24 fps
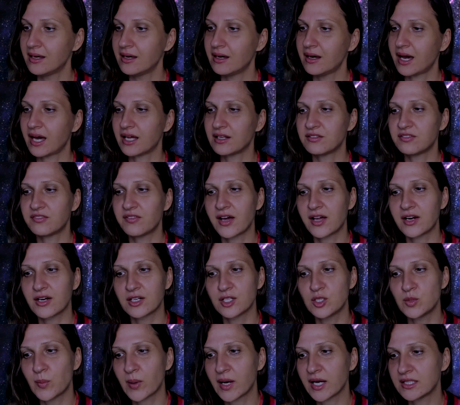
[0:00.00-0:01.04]

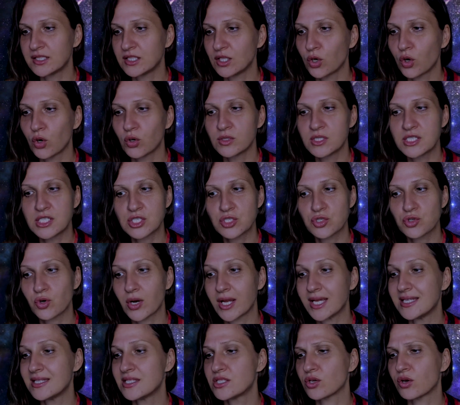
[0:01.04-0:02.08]
Unfettered by the
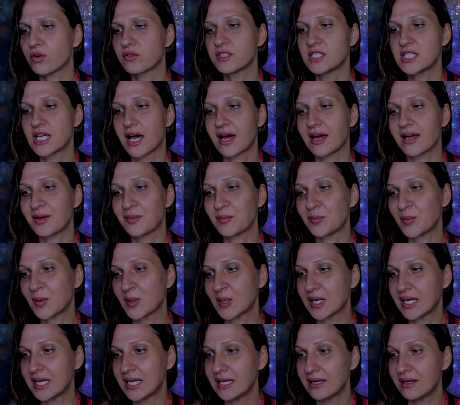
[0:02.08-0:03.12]
constraints of time,
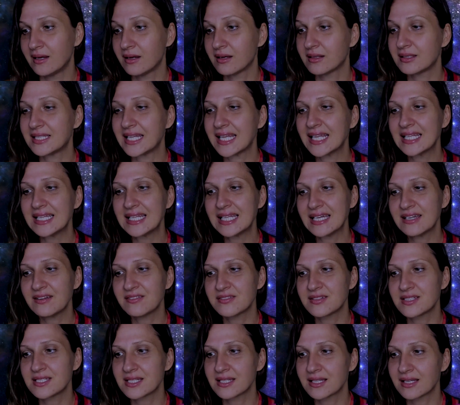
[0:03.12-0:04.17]
they
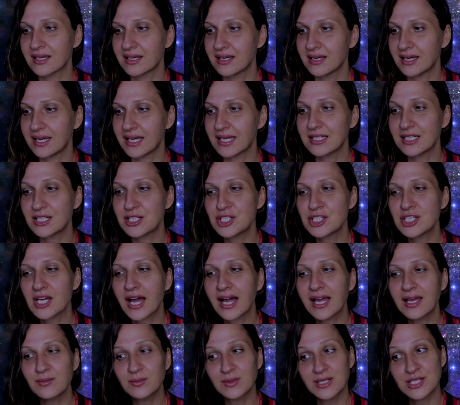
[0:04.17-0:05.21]
lived in a
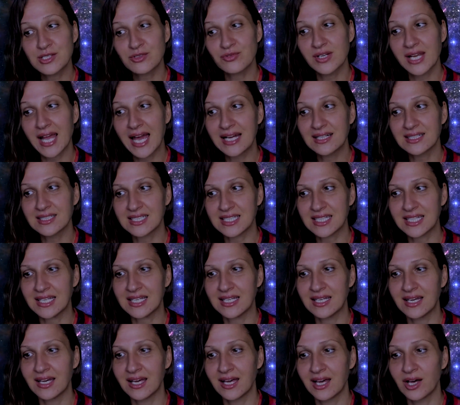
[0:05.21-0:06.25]
timeless reality
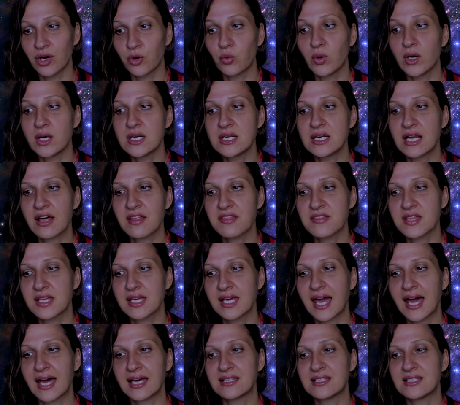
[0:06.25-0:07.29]
where nothing
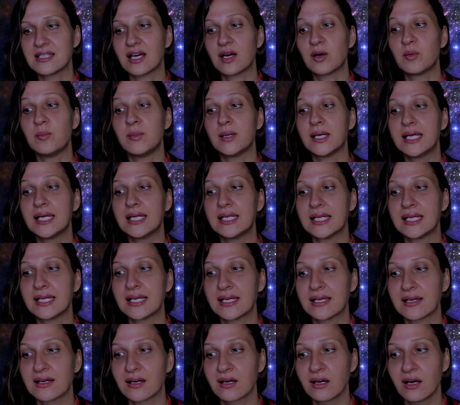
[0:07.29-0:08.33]
had a
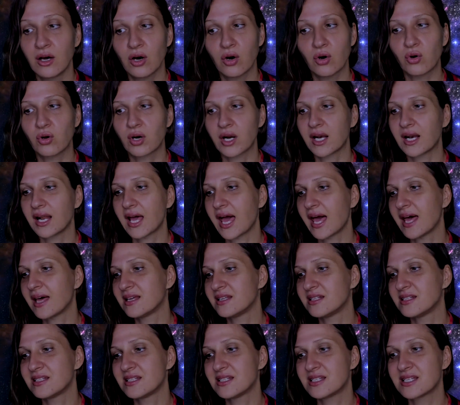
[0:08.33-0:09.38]
beginning or an
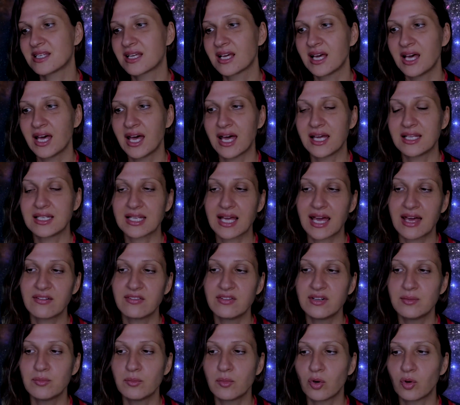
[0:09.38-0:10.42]
end, and
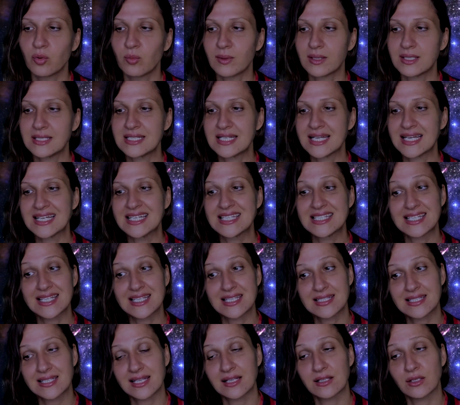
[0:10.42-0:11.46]
every moment
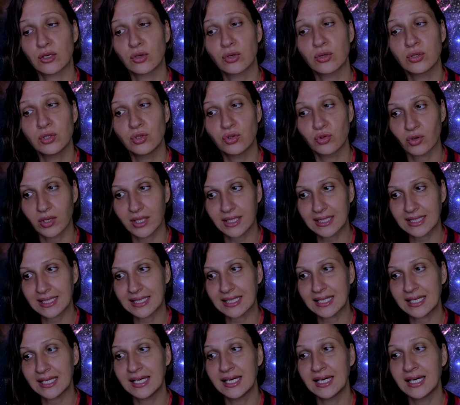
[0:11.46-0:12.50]
existed
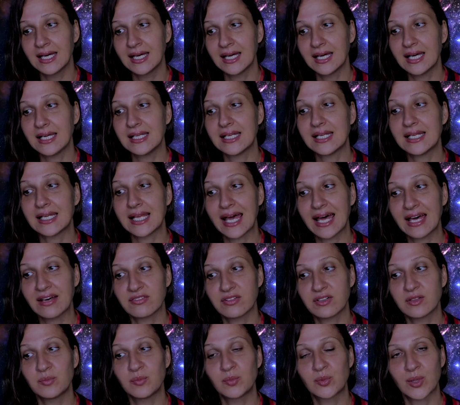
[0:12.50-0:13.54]
congruently in an
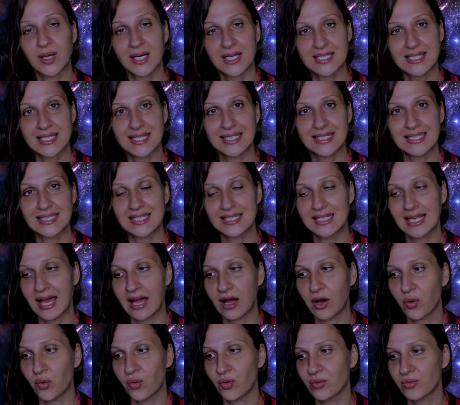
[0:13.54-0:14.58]
ever-present
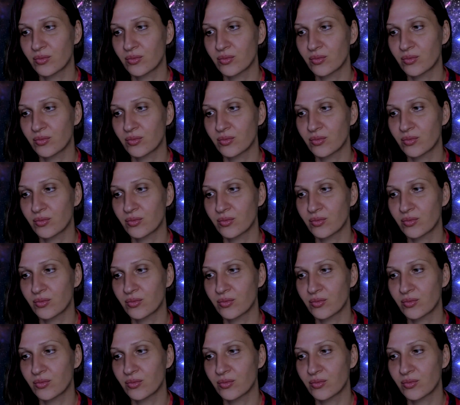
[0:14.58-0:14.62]
now.